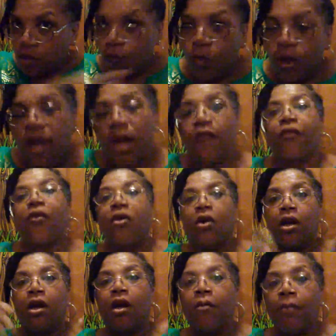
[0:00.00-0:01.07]
of whatever,
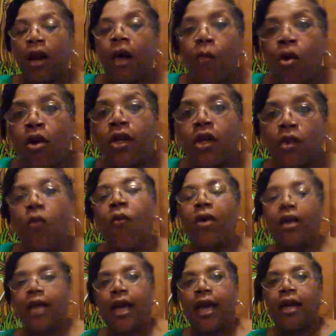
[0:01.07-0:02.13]
but I'm working
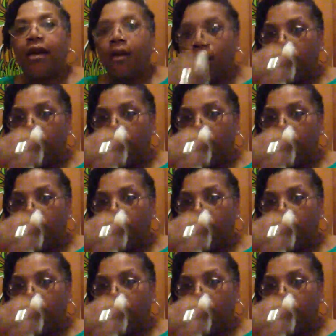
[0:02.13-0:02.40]
on that.